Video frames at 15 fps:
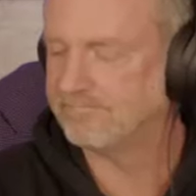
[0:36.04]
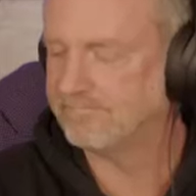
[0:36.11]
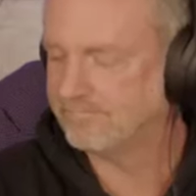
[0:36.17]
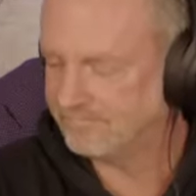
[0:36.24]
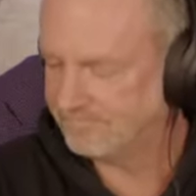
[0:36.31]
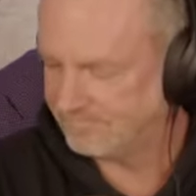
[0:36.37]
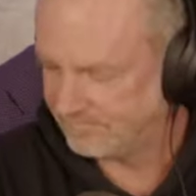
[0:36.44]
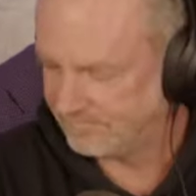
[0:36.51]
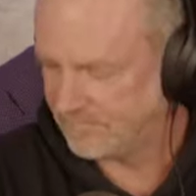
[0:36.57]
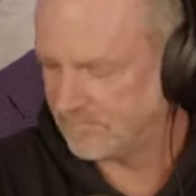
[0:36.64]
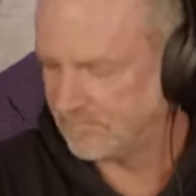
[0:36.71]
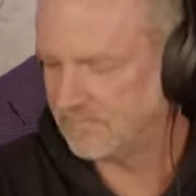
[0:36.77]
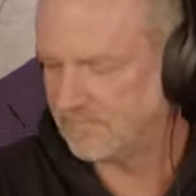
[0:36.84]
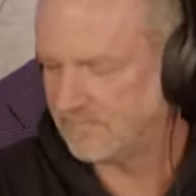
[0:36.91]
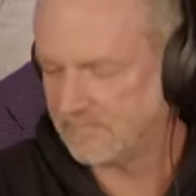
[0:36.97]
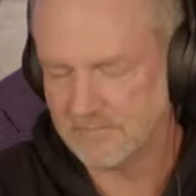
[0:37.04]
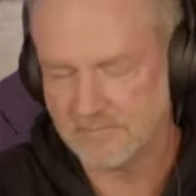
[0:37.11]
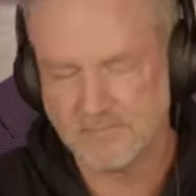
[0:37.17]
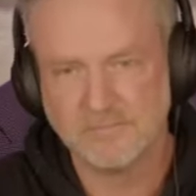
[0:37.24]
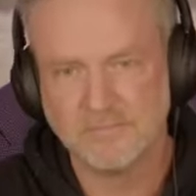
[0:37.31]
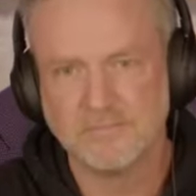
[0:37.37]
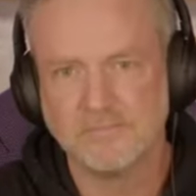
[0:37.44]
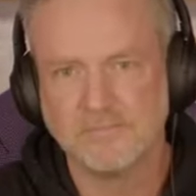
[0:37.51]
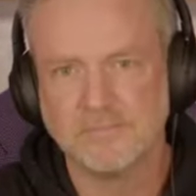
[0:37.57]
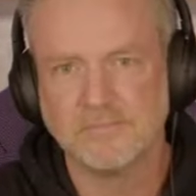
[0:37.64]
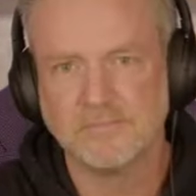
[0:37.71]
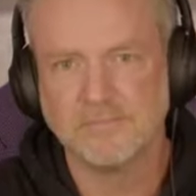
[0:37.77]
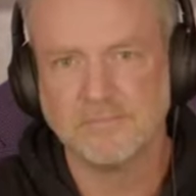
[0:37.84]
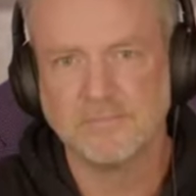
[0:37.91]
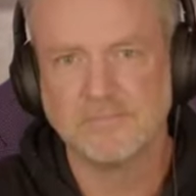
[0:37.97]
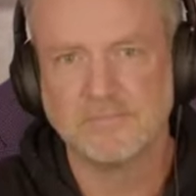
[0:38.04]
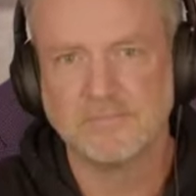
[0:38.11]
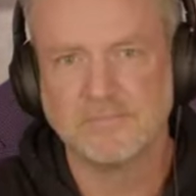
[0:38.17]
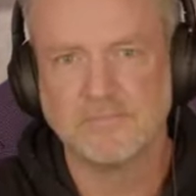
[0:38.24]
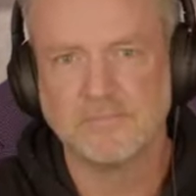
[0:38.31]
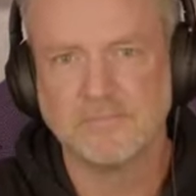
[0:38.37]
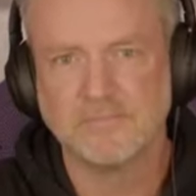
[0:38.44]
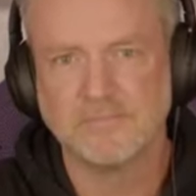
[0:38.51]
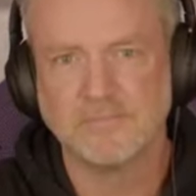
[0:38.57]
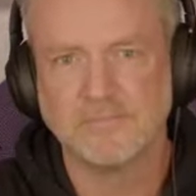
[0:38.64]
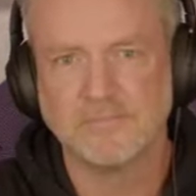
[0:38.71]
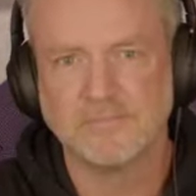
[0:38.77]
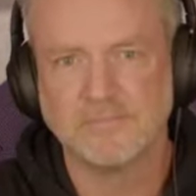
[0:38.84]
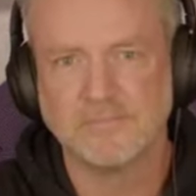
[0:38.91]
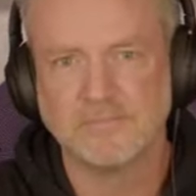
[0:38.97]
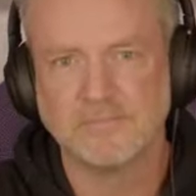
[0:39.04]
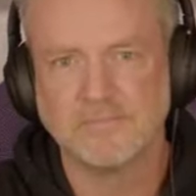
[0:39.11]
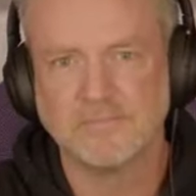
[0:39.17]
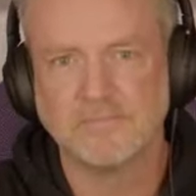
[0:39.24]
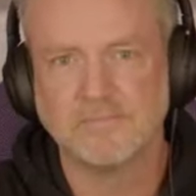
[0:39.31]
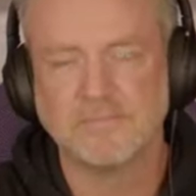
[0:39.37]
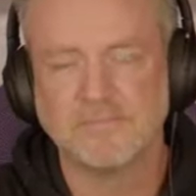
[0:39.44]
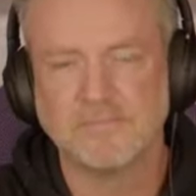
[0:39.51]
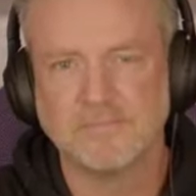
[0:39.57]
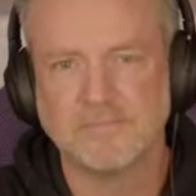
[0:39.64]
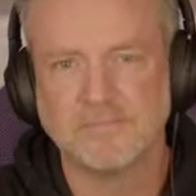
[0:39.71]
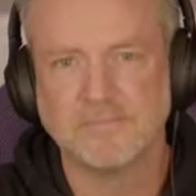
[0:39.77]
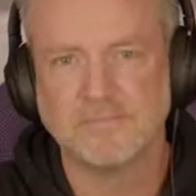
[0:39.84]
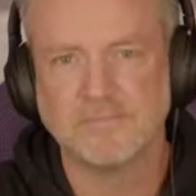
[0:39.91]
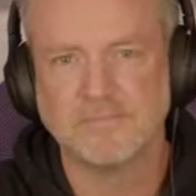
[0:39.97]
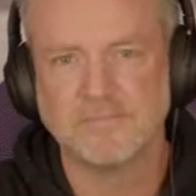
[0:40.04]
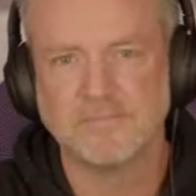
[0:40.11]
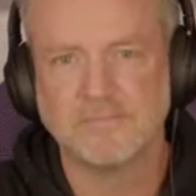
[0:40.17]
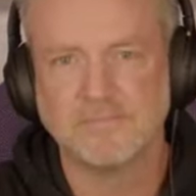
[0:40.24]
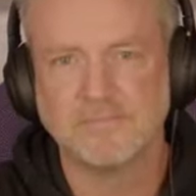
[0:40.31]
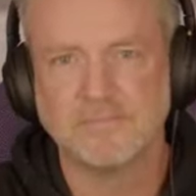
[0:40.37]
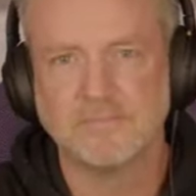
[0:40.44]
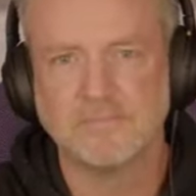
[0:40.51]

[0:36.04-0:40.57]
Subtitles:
This person isn't speaking.